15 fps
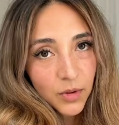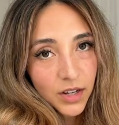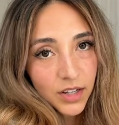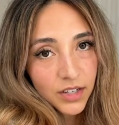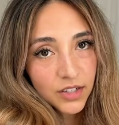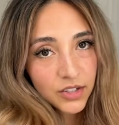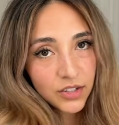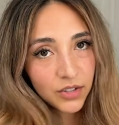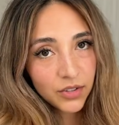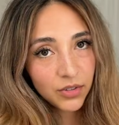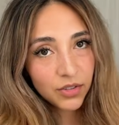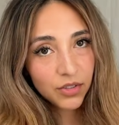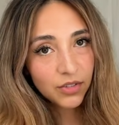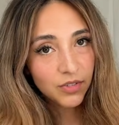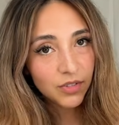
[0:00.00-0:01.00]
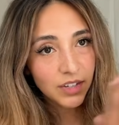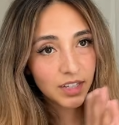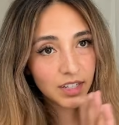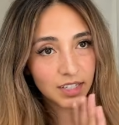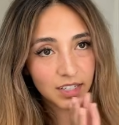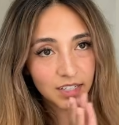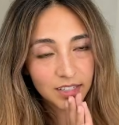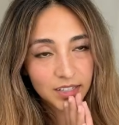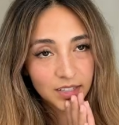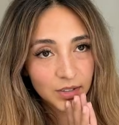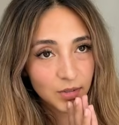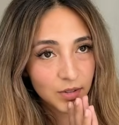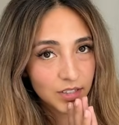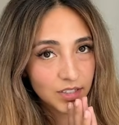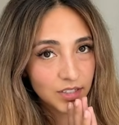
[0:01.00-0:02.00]
1, 2, 3. Testing
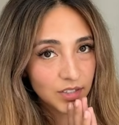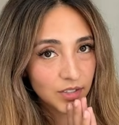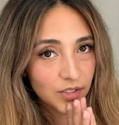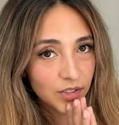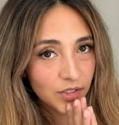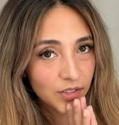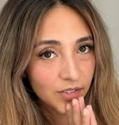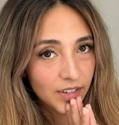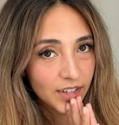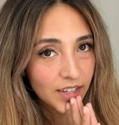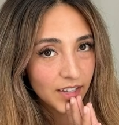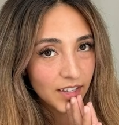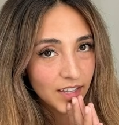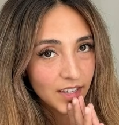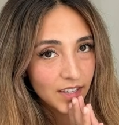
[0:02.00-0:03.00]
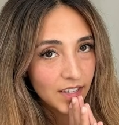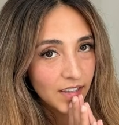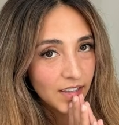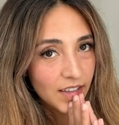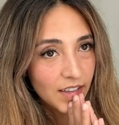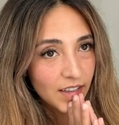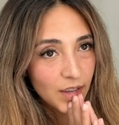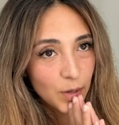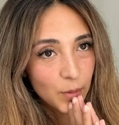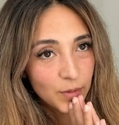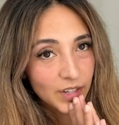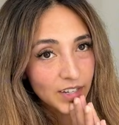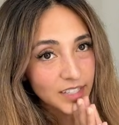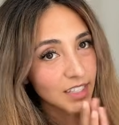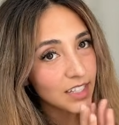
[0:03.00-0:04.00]
1, 2, 3. I hope you
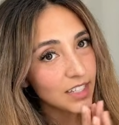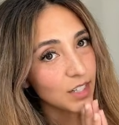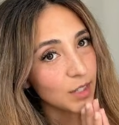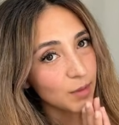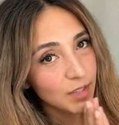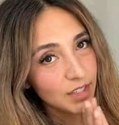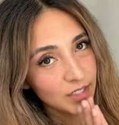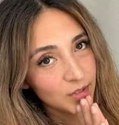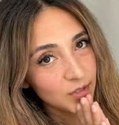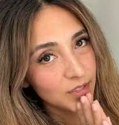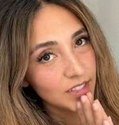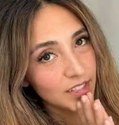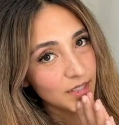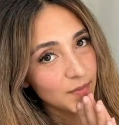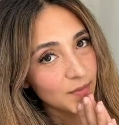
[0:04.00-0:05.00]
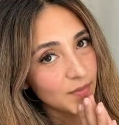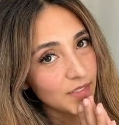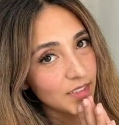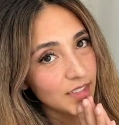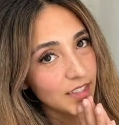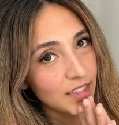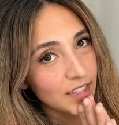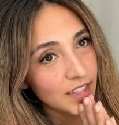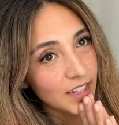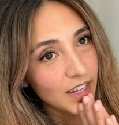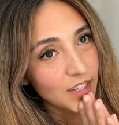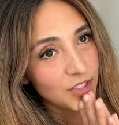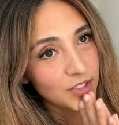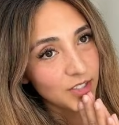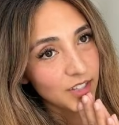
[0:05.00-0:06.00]
guys could hear me this whole time. I
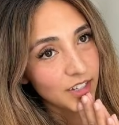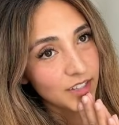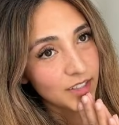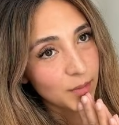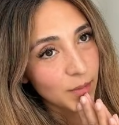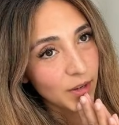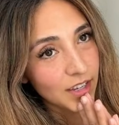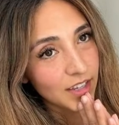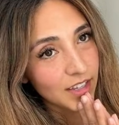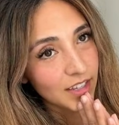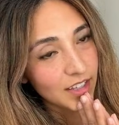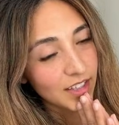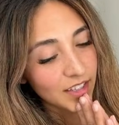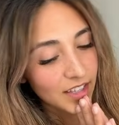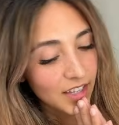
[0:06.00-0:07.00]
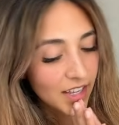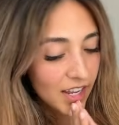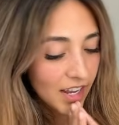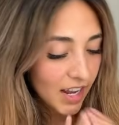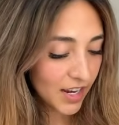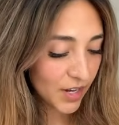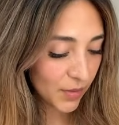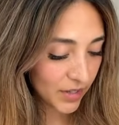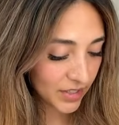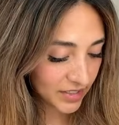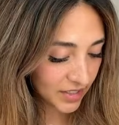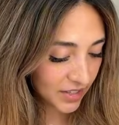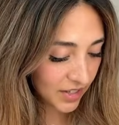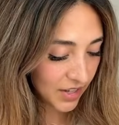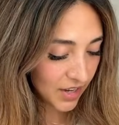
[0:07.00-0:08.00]
just took out the mic. Anyways,
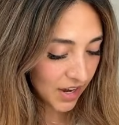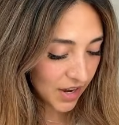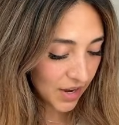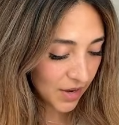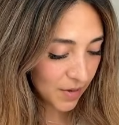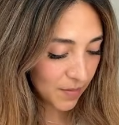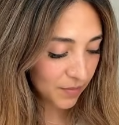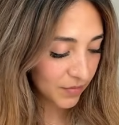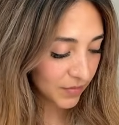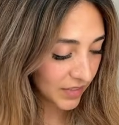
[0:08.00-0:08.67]
I